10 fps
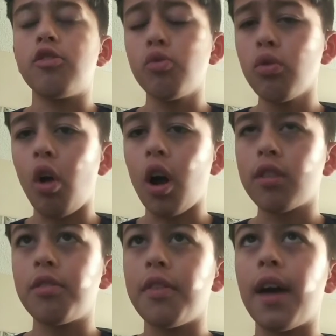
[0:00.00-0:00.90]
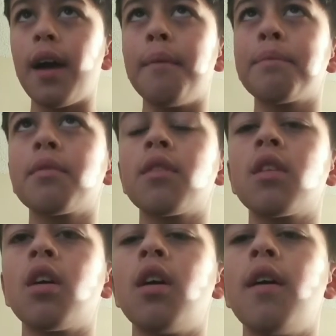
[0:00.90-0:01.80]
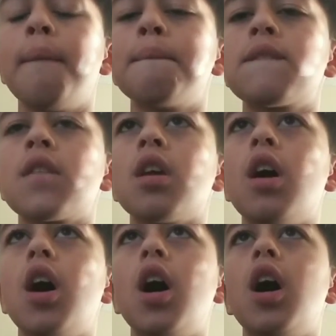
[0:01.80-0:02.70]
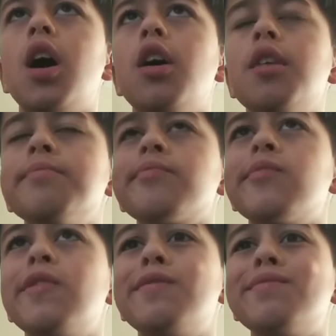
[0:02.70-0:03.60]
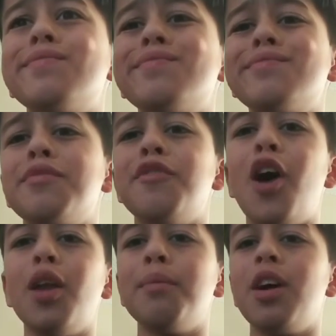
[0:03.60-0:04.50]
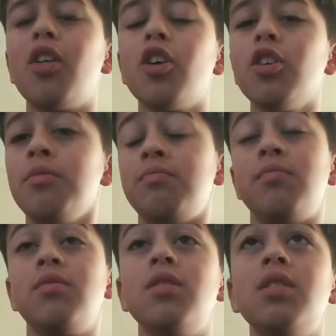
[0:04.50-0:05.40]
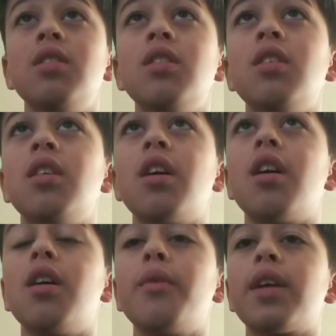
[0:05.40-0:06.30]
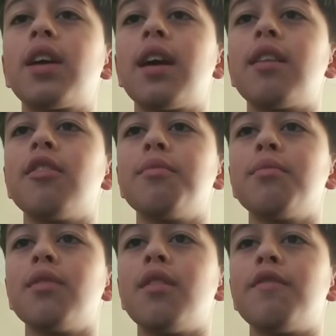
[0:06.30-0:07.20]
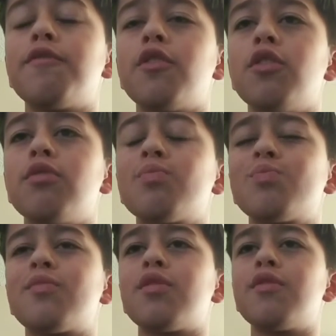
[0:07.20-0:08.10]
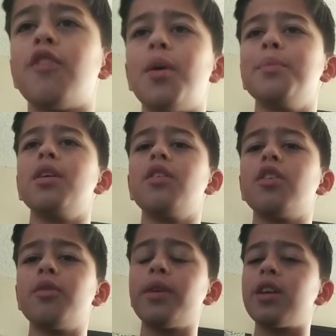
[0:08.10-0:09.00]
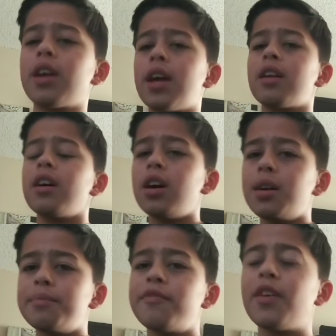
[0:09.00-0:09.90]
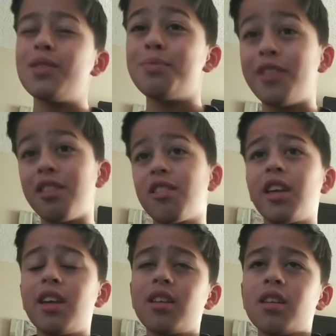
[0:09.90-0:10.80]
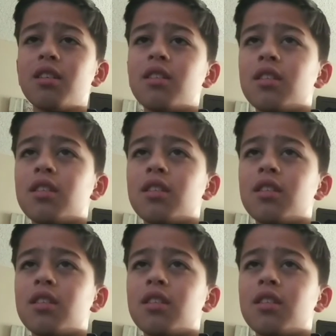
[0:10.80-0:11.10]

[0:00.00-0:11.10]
Drew Lock to them, uh, Von Miller. Uh, we could get him for Von Miller. We could get um Philip Lindsay.